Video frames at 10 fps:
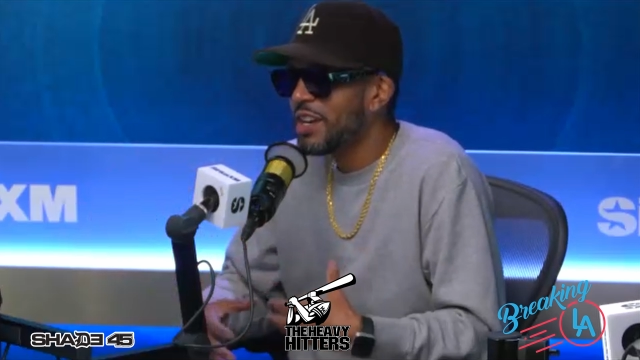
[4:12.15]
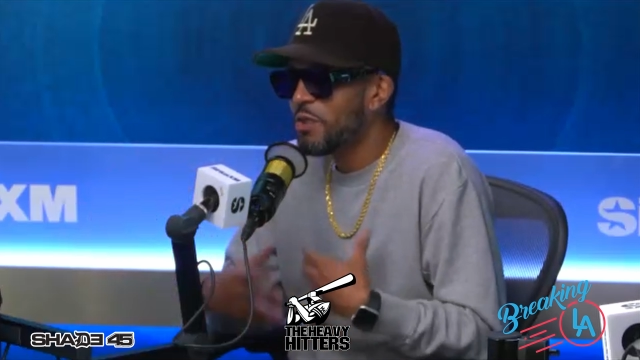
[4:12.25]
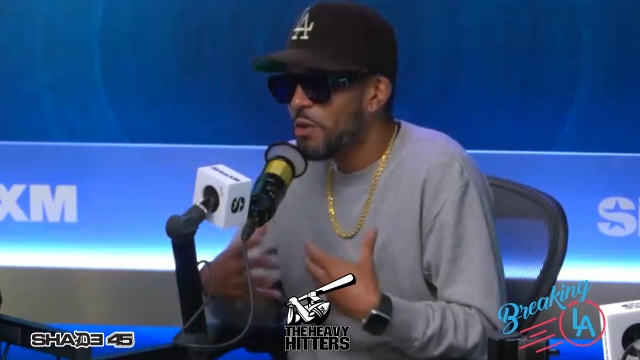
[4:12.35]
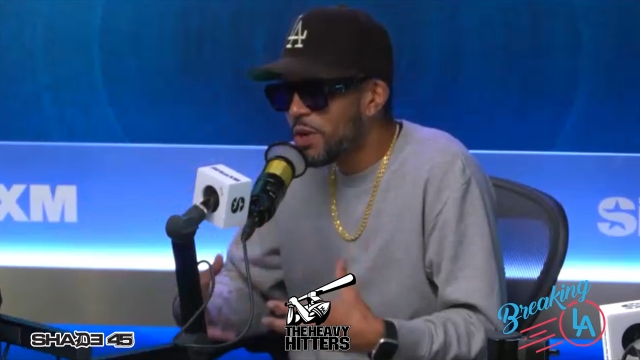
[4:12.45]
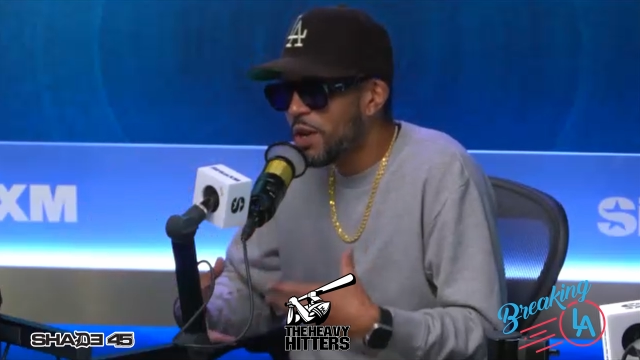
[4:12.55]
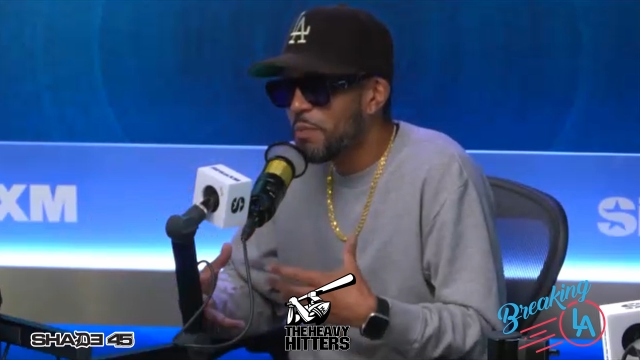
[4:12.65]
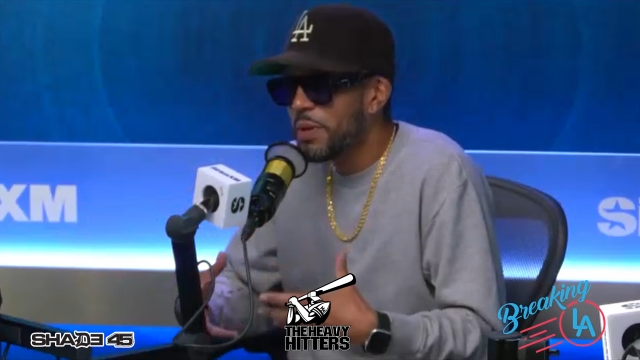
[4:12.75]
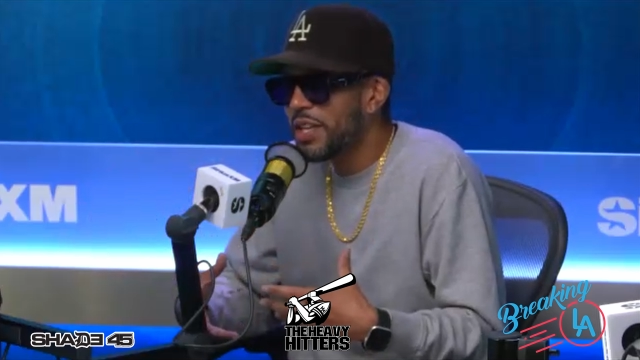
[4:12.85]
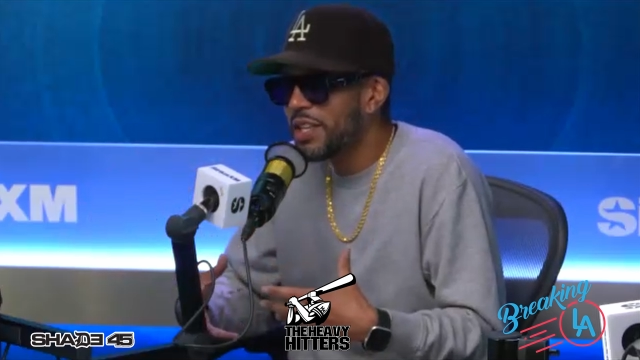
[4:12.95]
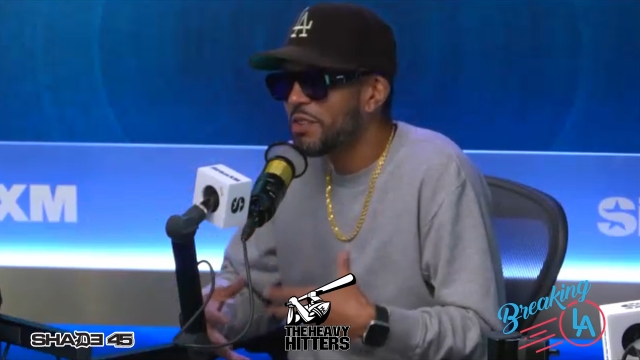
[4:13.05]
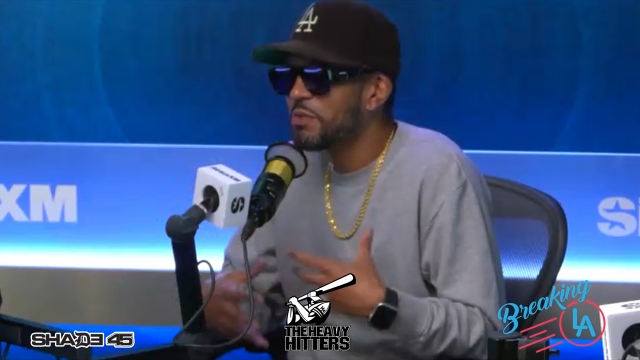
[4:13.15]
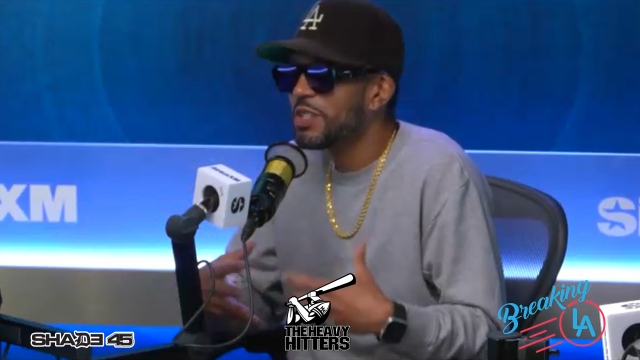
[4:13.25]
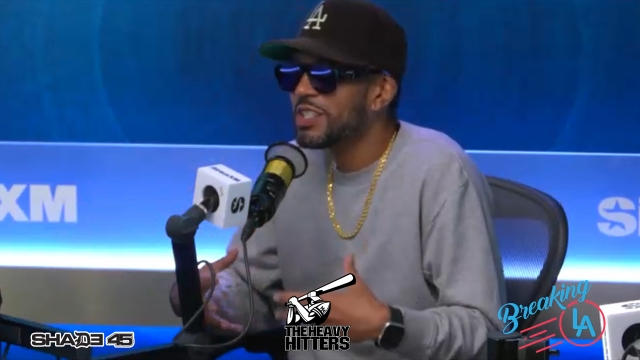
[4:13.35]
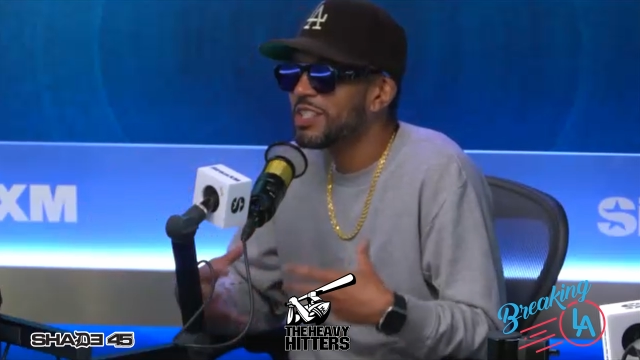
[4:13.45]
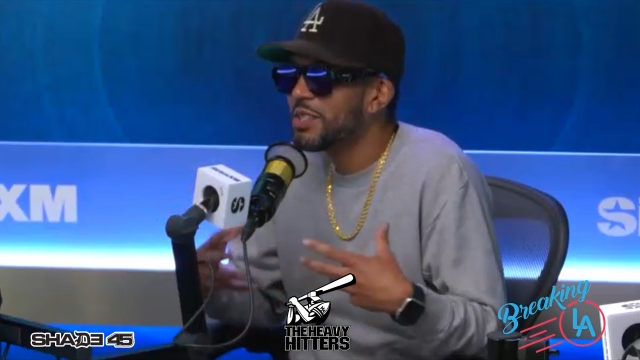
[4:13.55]
growing up here, they don't
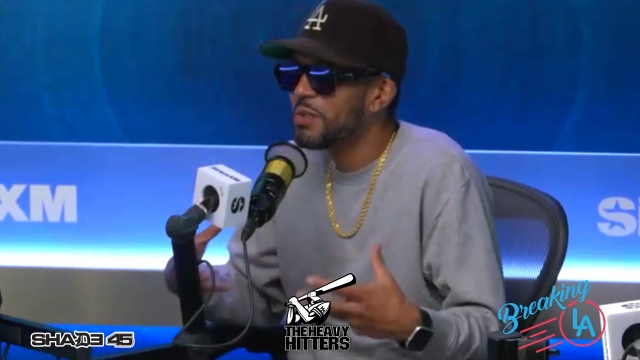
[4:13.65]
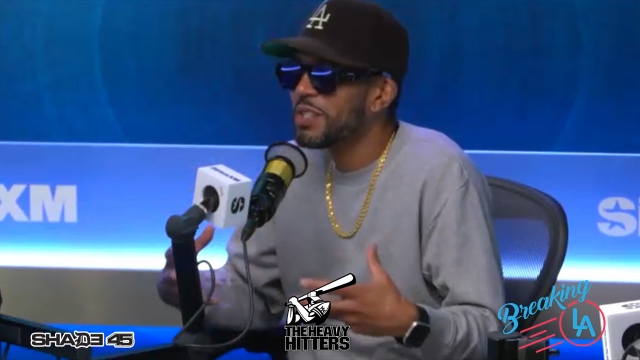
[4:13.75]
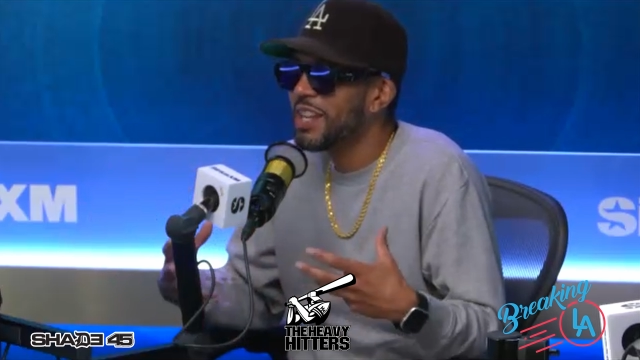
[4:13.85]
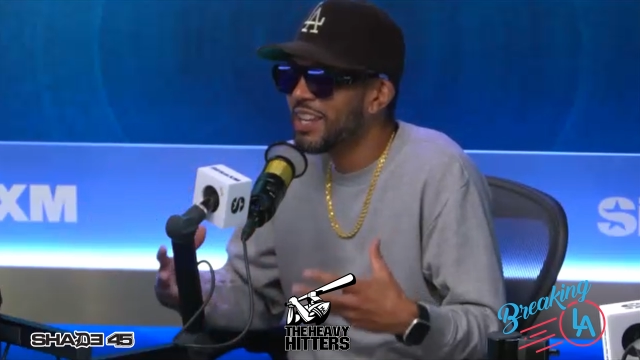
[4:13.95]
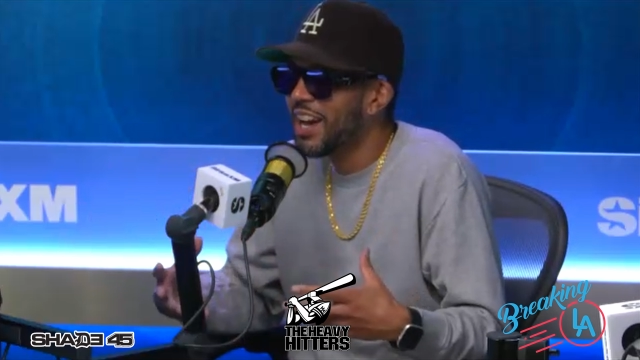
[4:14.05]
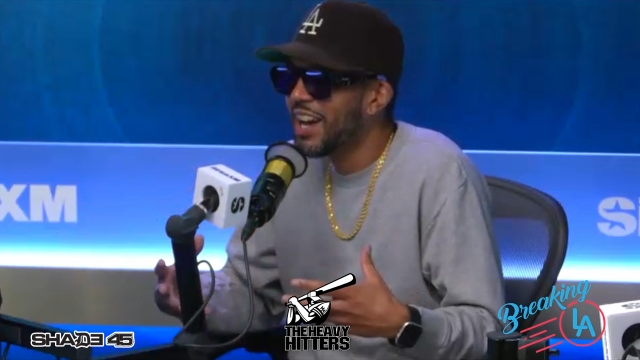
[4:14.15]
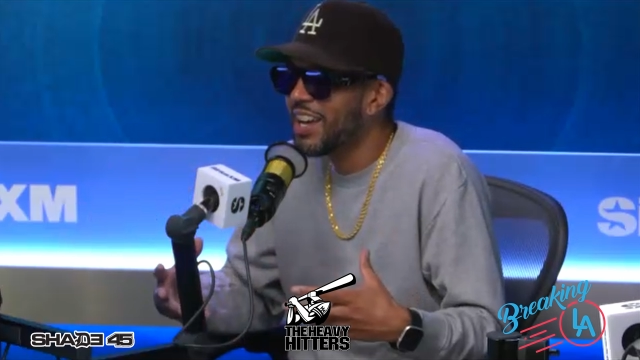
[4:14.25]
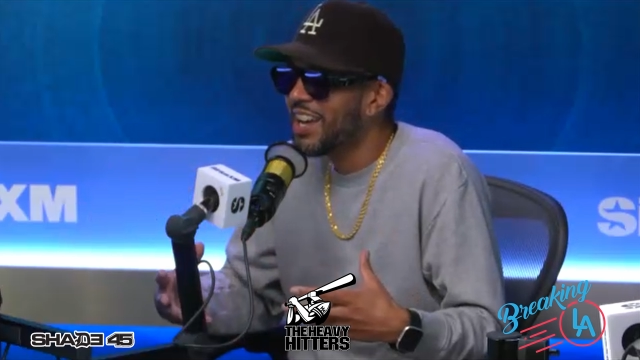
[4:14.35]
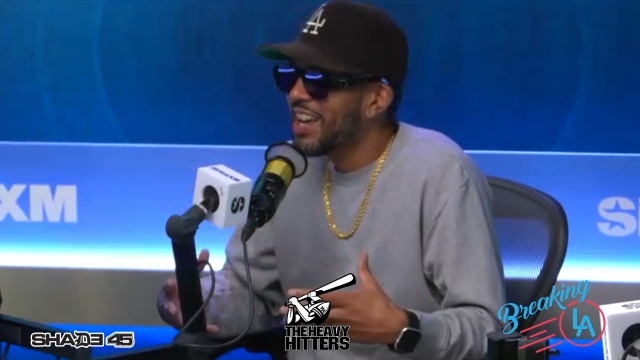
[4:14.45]
really see what they got.